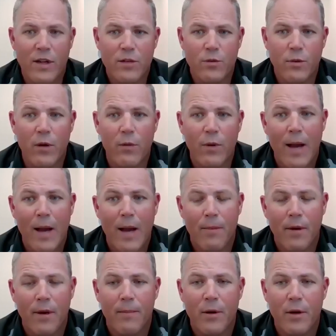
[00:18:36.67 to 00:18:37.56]
Well, as we
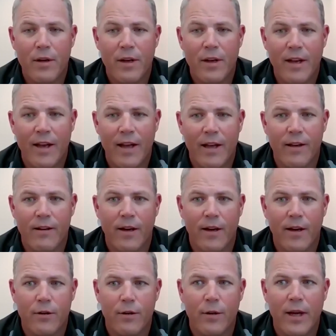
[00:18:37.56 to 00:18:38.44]
wrap up here today,
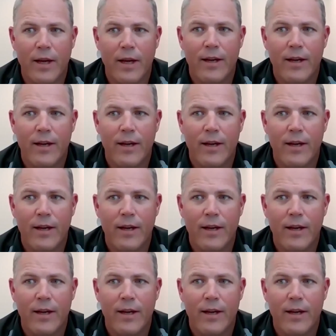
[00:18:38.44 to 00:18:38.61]
Dr.